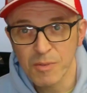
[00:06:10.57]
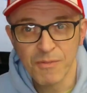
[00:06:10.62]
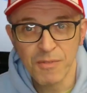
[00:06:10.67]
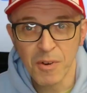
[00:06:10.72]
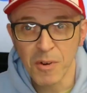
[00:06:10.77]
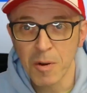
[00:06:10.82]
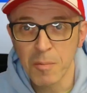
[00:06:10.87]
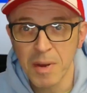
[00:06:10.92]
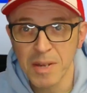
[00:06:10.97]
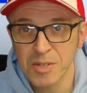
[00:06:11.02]

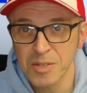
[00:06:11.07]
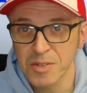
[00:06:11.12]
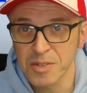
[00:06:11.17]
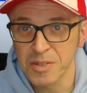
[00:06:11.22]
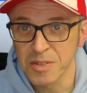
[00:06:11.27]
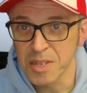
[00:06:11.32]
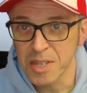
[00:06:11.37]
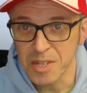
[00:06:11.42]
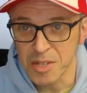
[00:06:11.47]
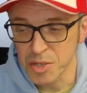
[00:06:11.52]
far better
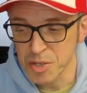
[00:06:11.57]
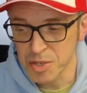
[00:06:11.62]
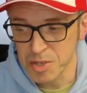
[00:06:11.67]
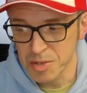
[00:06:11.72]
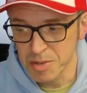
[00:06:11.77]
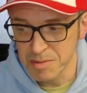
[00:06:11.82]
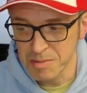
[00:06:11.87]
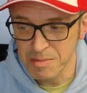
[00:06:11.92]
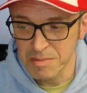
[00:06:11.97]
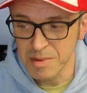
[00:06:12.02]
than
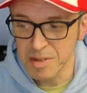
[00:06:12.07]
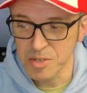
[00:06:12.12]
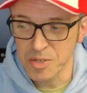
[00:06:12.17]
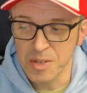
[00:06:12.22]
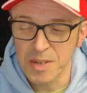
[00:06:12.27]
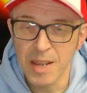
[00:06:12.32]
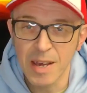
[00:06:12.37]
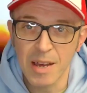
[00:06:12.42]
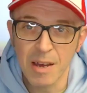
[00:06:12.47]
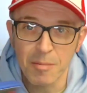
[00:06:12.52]
this.
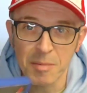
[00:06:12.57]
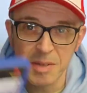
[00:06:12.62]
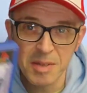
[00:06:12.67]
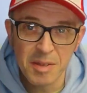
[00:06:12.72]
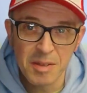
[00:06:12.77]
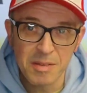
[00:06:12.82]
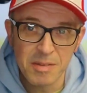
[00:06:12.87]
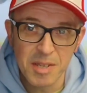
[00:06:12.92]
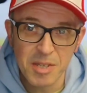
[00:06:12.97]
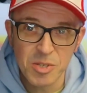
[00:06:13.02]
I
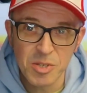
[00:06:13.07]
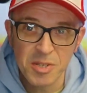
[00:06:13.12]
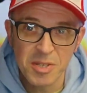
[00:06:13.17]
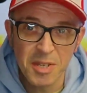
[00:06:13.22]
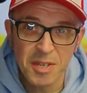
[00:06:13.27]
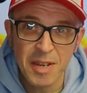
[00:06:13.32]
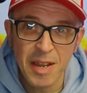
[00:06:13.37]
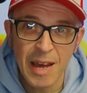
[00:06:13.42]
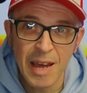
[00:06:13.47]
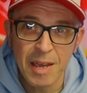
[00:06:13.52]
mean, this as
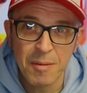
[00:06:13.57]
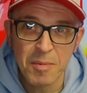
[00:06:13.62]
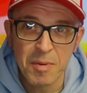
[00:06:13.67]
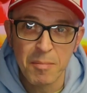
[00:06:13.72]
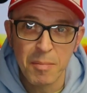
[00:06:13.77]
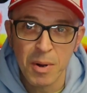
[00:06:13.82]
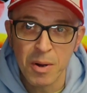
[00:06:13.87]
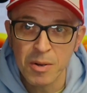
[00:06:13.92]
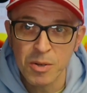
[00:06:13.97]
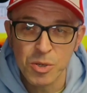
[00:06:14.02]
a name
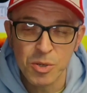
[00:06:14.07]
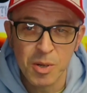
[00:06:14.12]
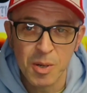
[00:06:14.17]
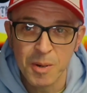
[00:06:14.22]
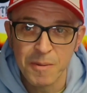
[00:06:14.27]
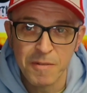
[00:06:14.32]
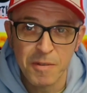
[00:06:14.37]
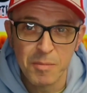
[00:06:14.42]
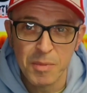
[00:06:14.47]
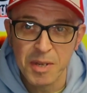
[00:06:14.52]
and box
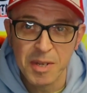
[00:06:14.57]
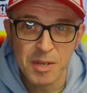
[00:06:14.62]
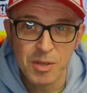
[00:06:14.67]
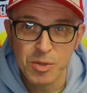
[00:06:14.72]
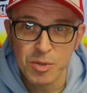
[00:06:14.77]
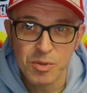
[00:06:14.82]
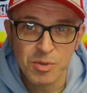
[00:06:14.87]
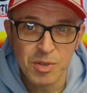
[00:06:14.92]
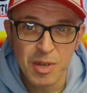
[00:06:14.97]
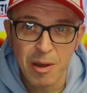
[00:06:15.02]
art for me
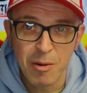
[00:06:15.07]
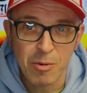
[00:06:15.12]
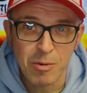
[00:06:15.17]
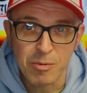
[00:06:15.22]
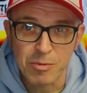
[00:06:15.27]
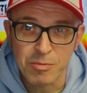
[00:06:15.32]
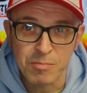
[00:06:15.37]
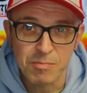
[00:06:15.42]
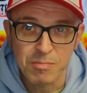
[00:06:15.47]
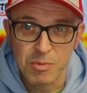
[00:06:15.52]
is
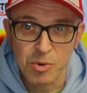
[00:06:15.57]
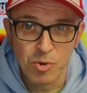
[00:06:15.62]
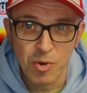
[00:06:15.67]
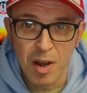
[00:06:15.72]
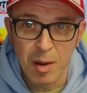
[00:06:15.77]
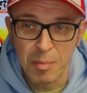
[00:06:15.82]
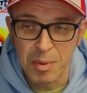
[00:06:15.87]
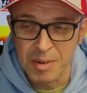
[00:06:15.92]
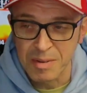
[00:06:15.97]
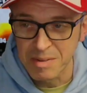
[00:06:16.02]
total
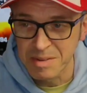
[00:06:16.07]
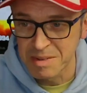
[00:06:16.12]
crap.